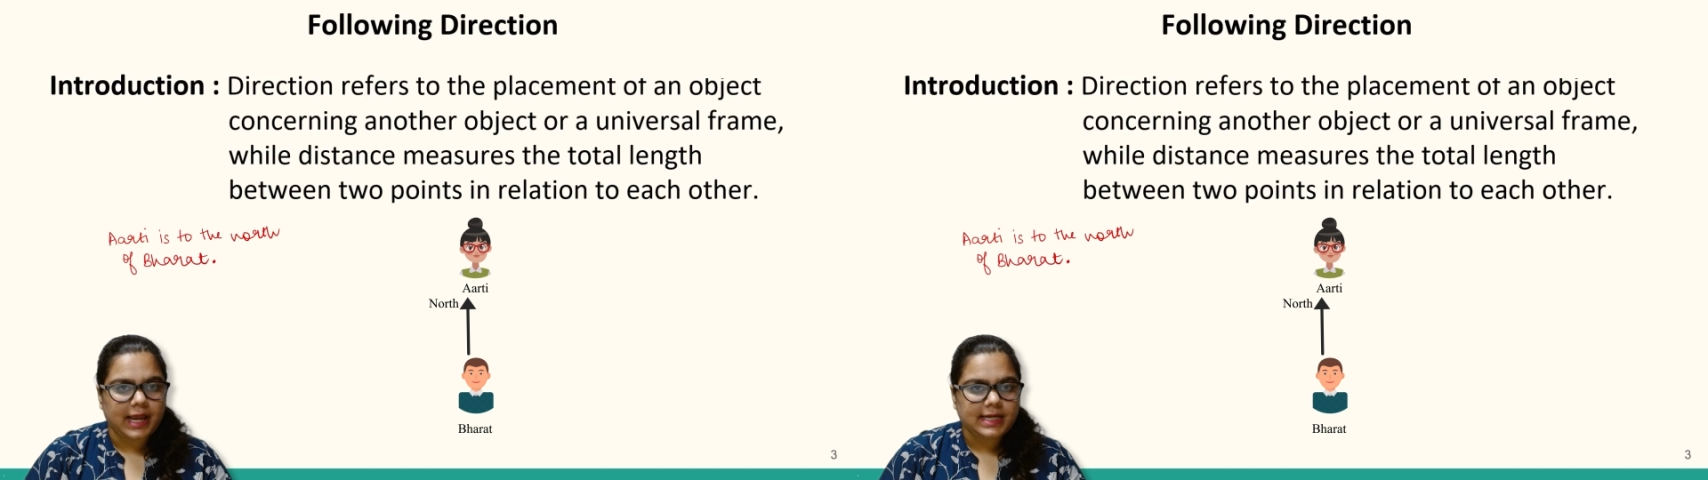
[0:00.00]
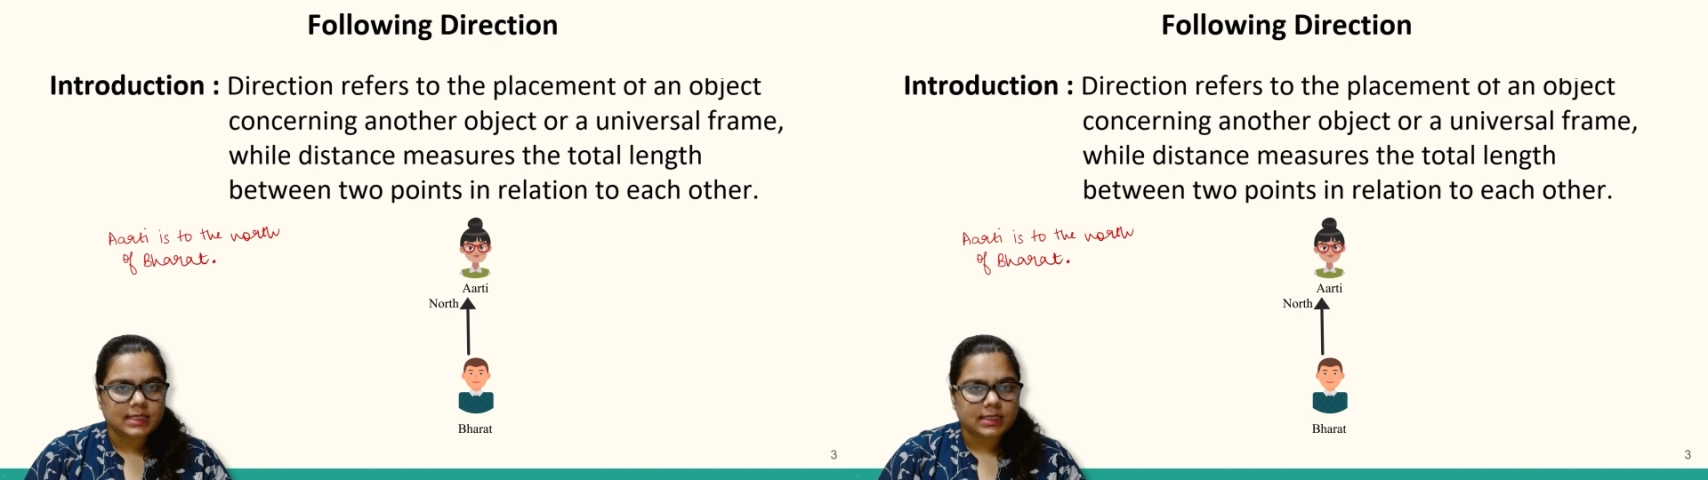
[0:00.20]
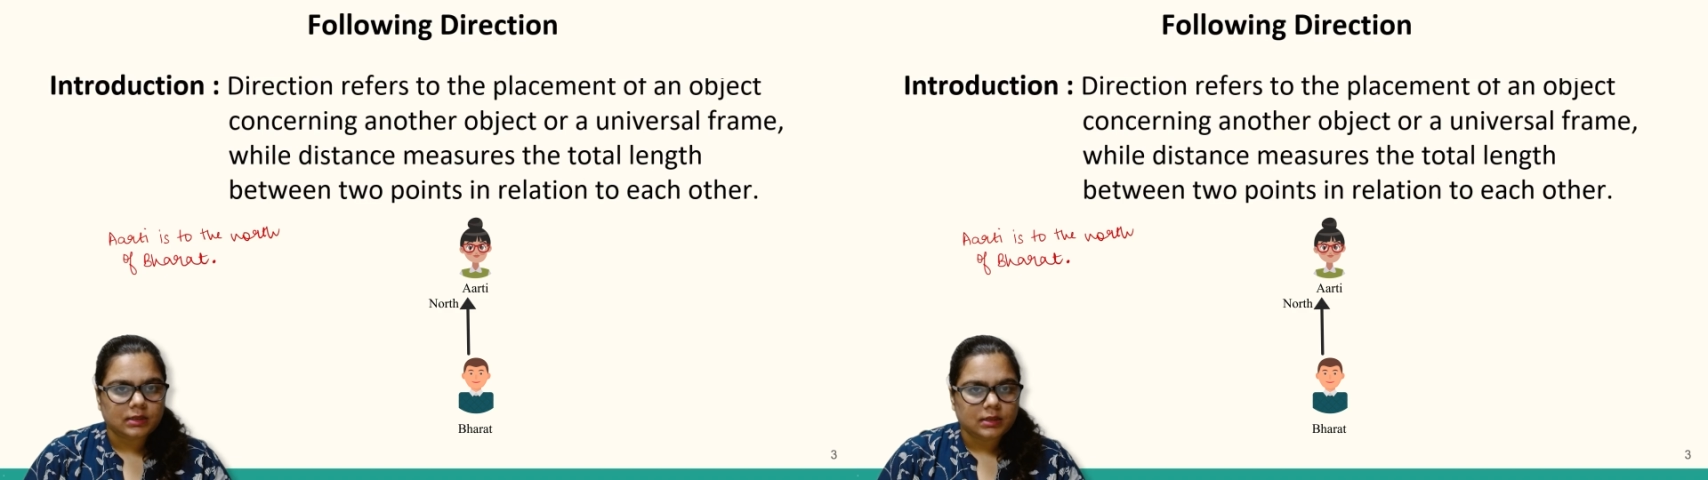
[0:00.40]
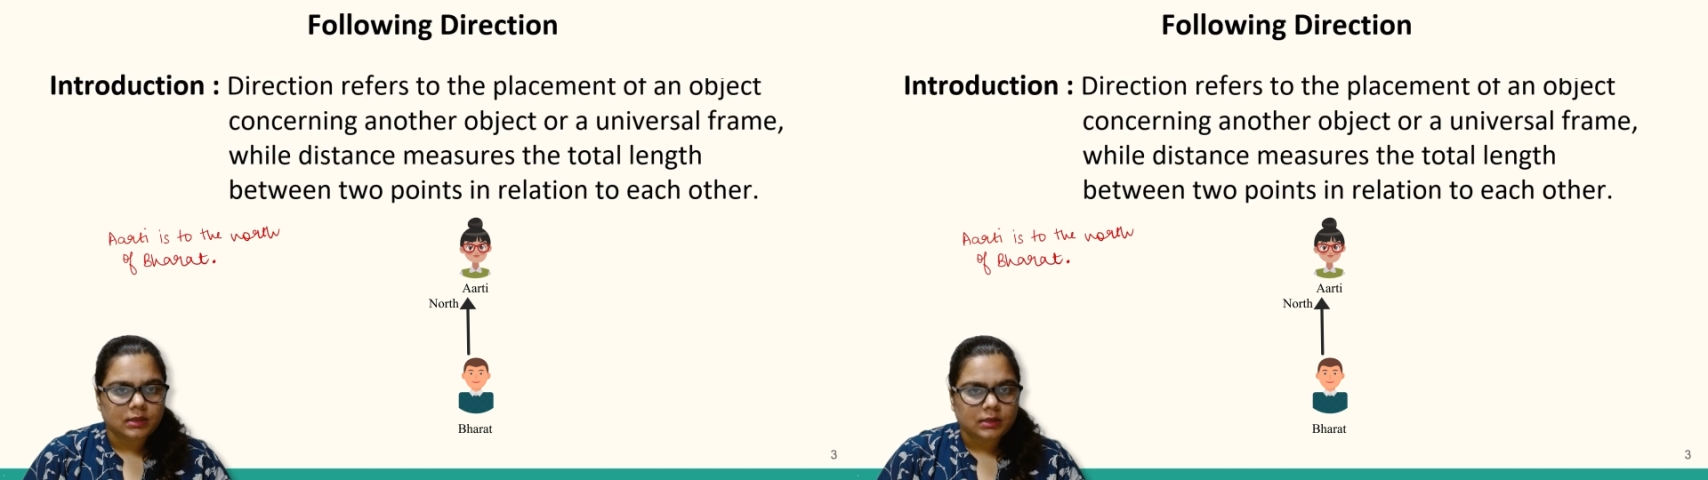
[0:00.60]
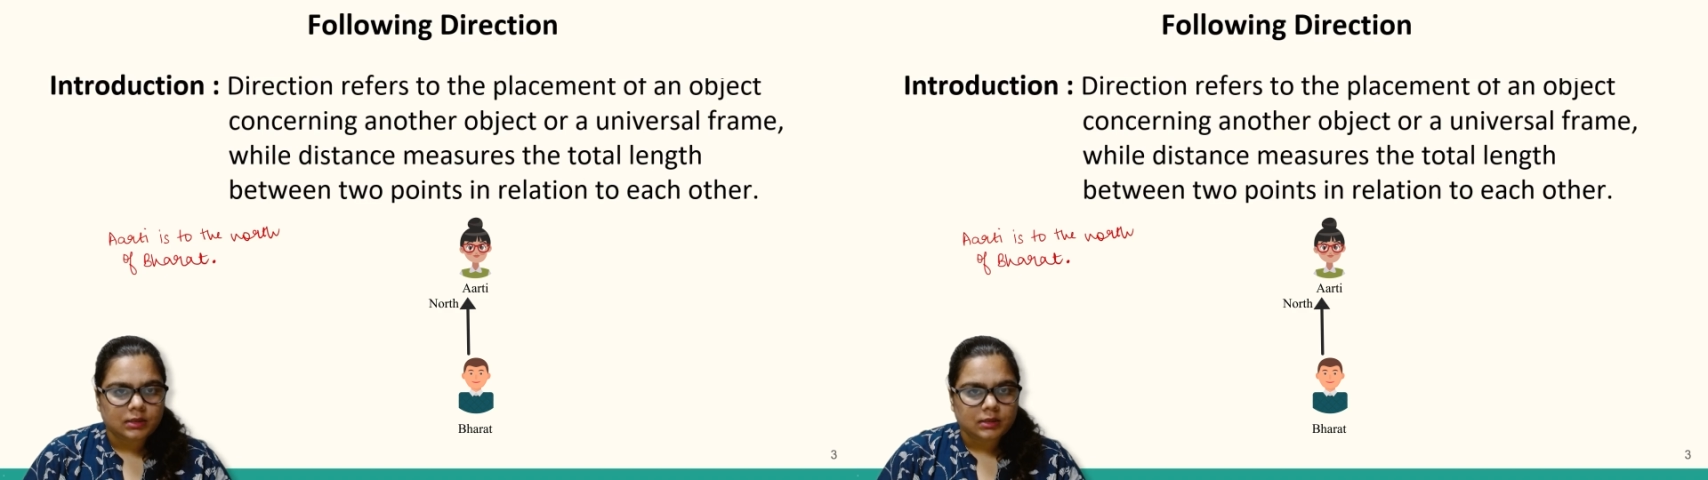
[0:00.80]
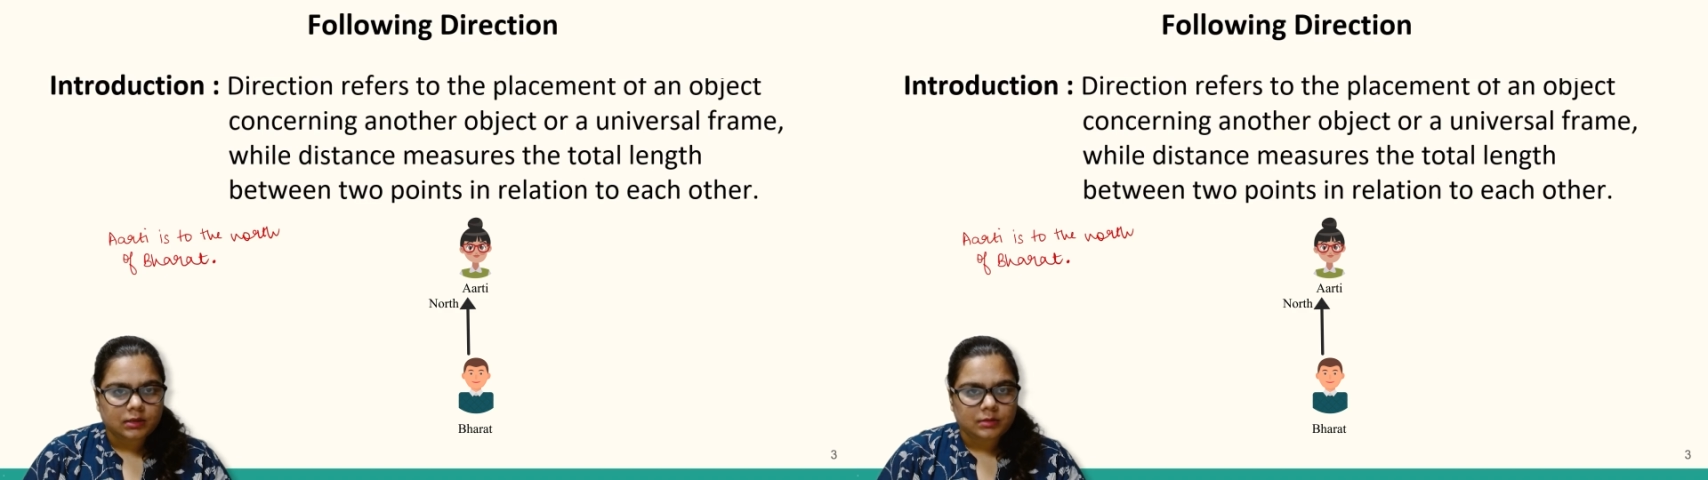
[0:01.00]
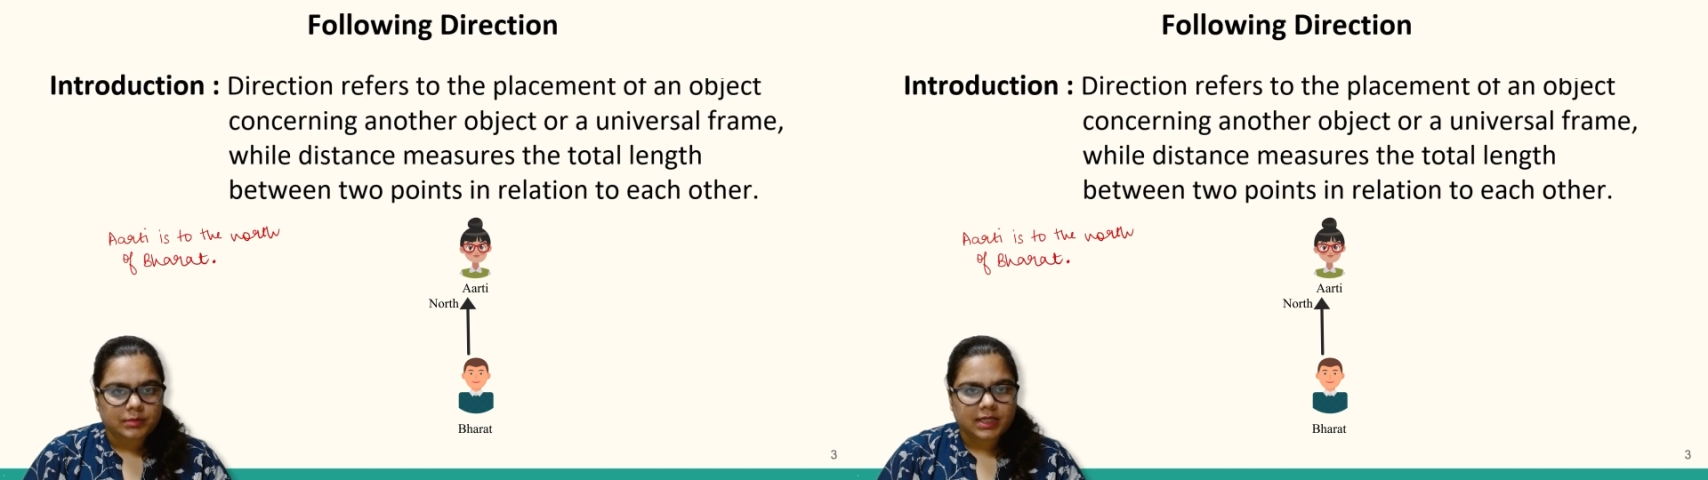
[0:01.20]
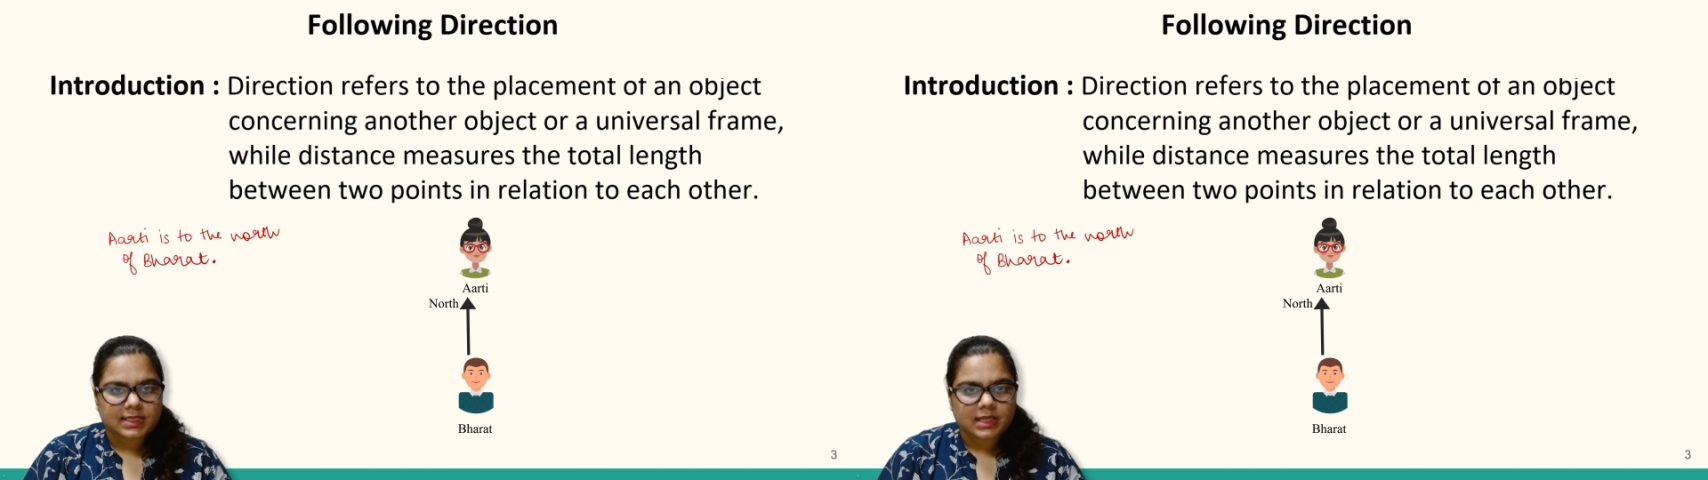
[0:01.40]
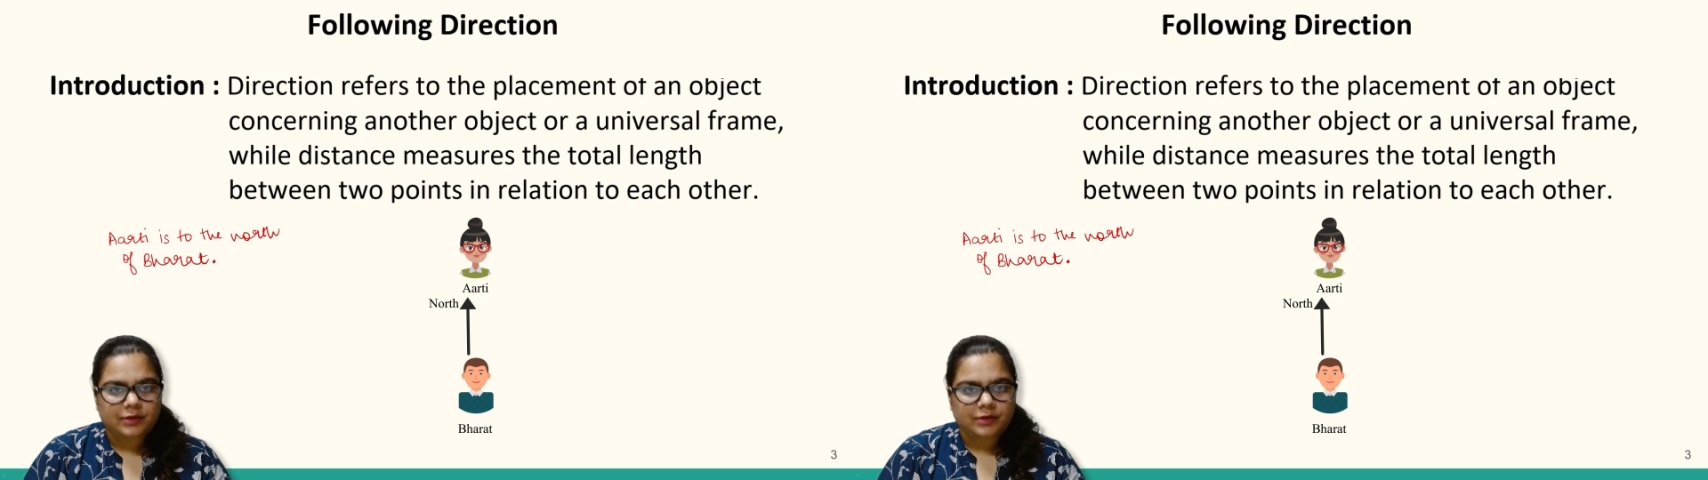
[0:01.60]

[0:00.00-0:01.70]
right? Because